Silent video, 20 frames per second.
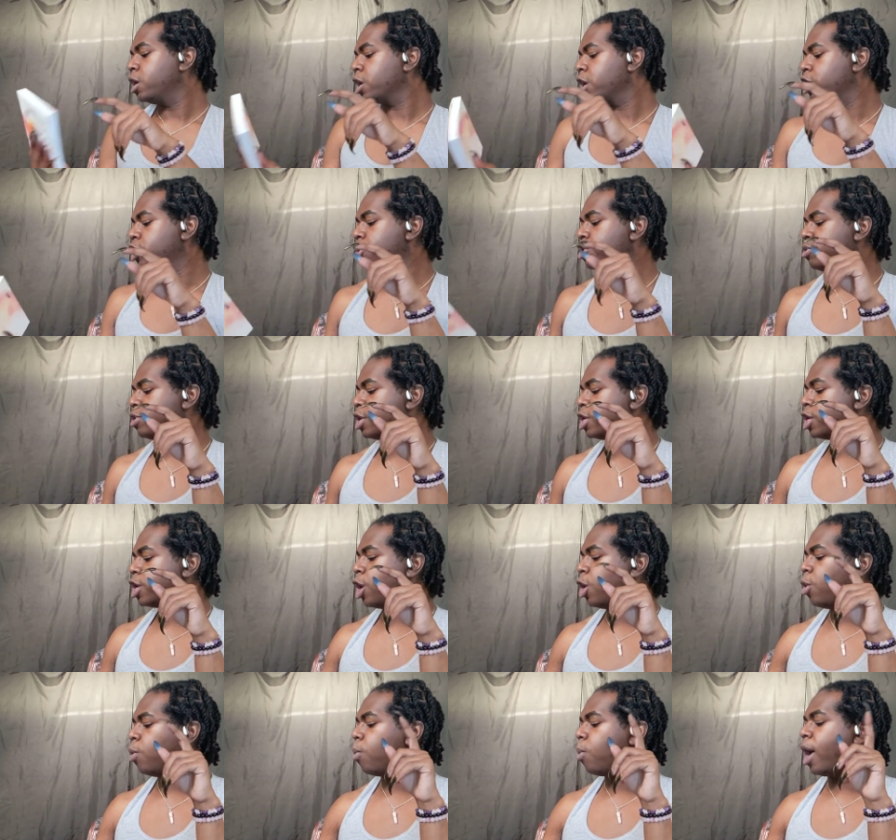Because you can
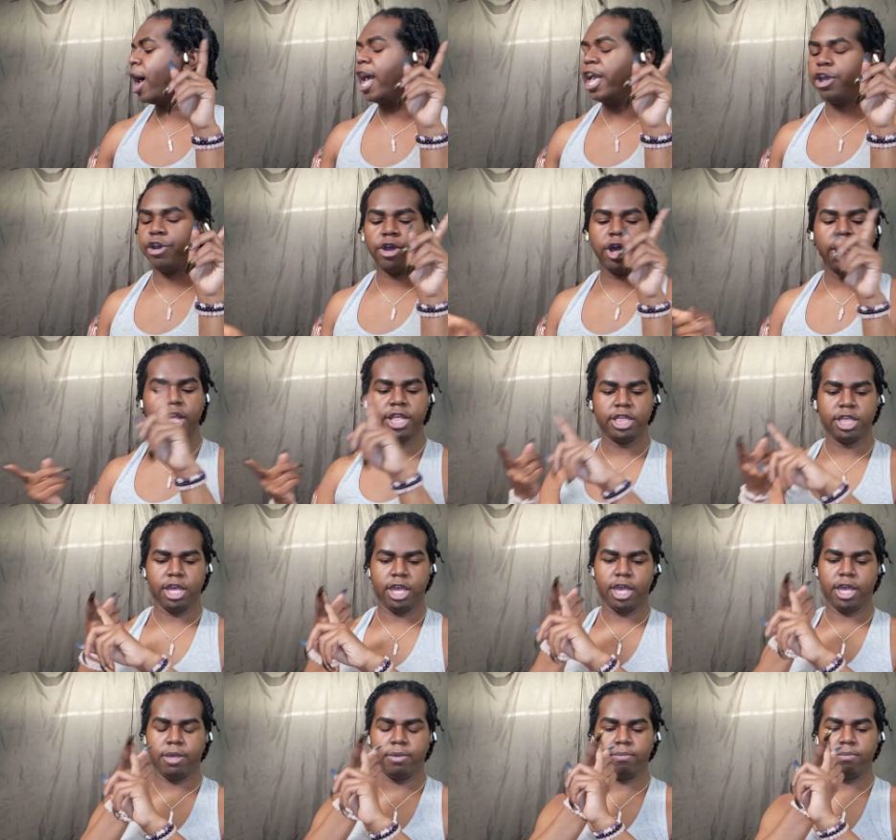know why you're hunting
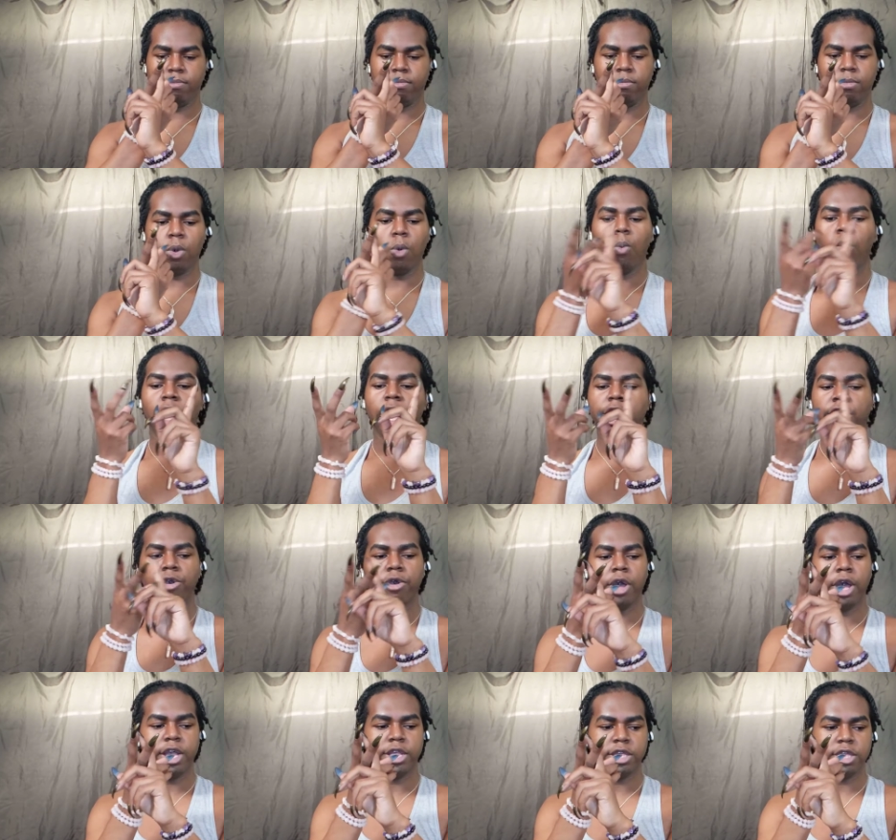it, what you're
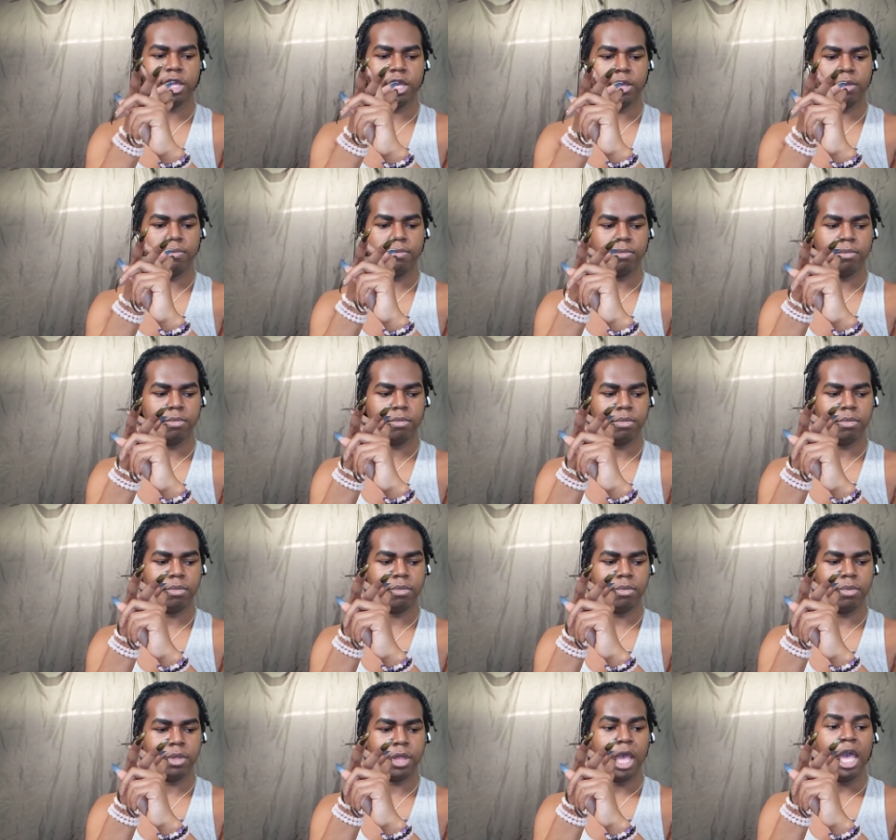hunting,
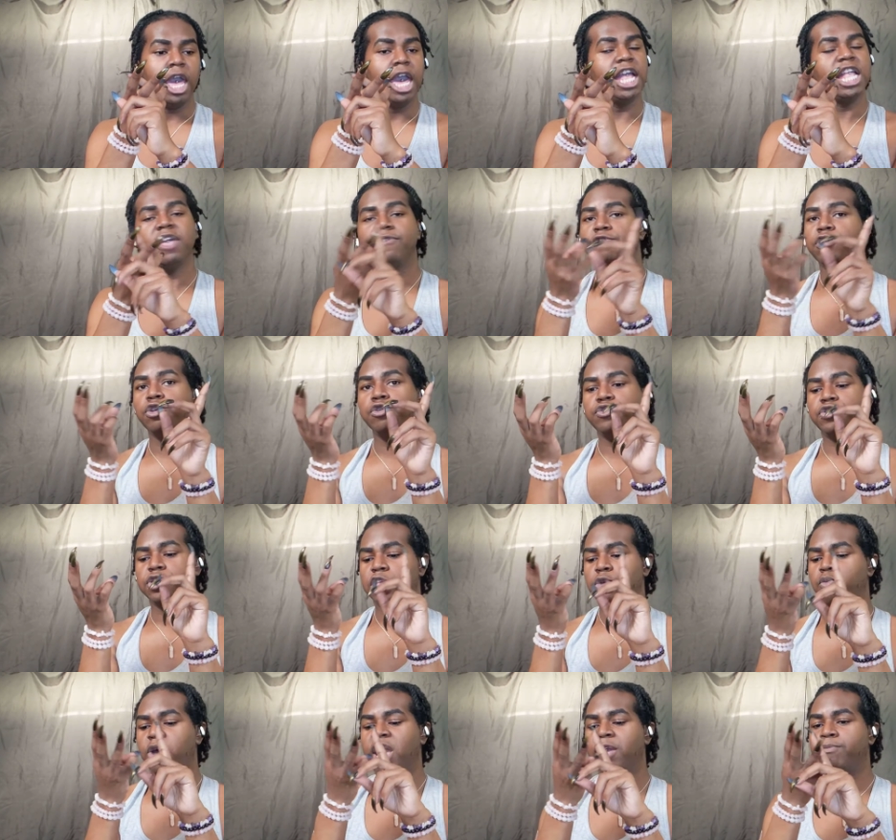and if you're using
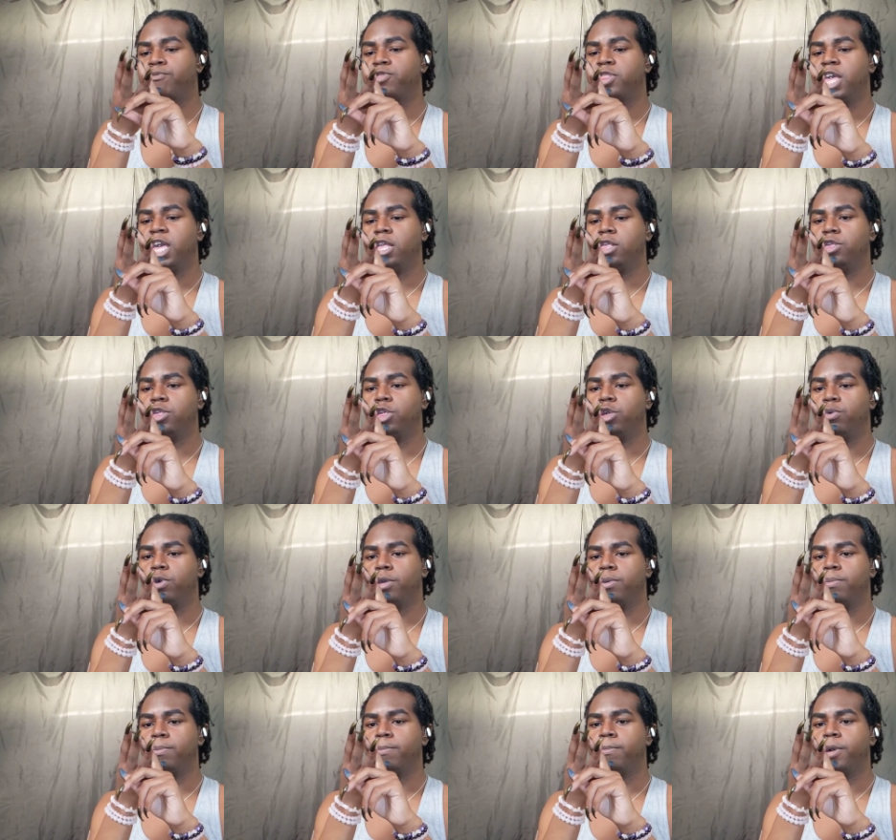the right thing to do
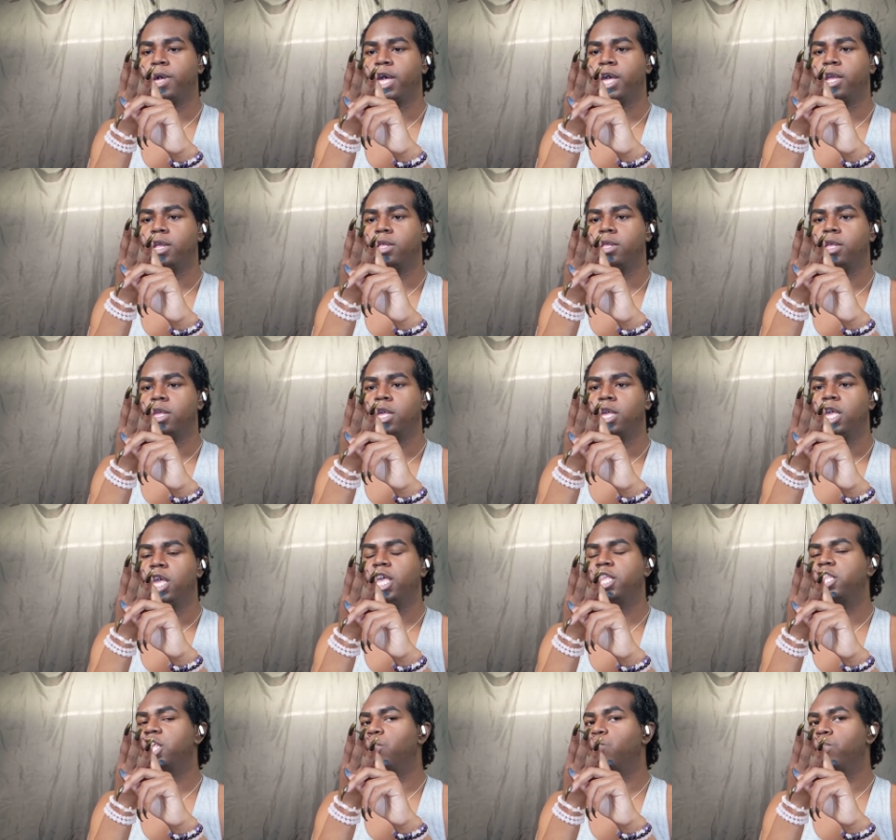it. But
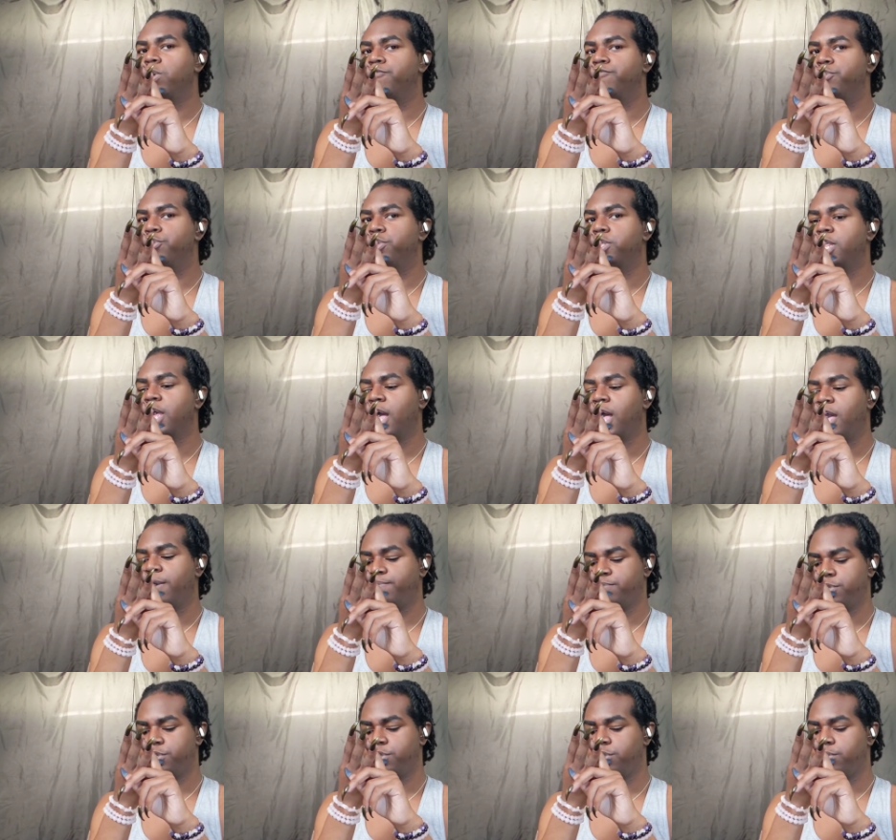is it worth your
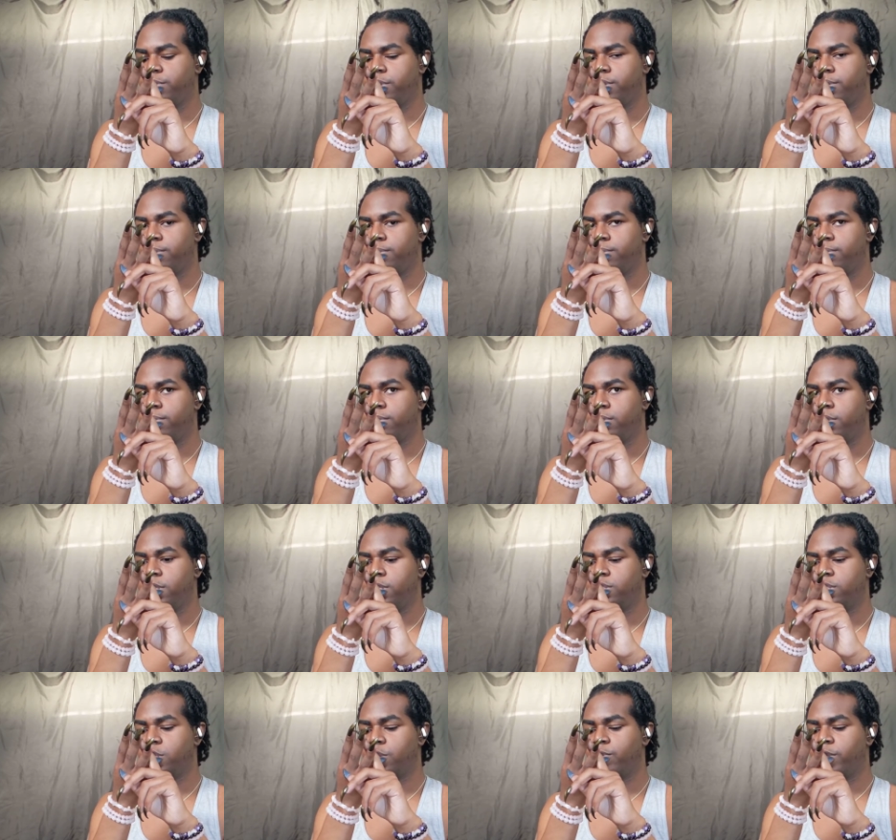time to do it?
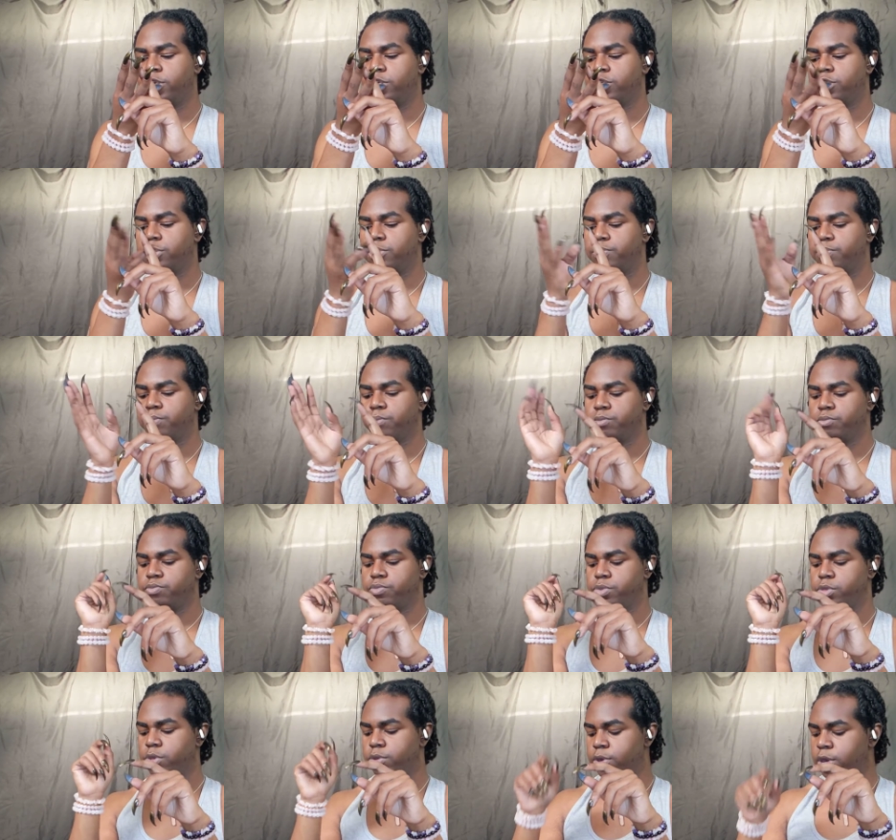Is the question.
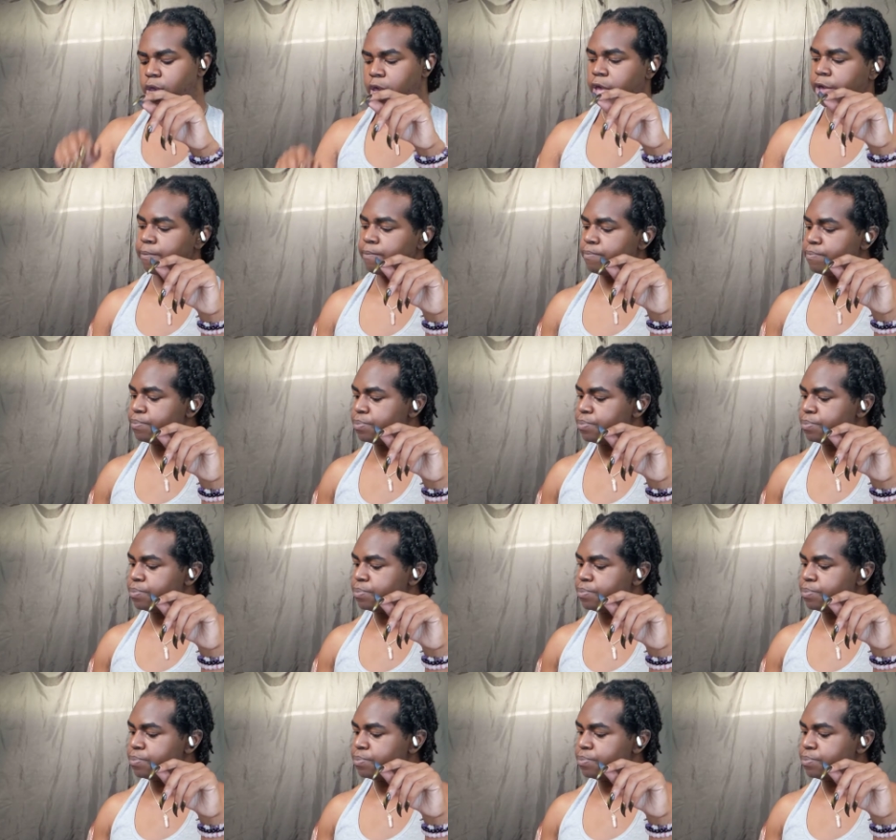Okay.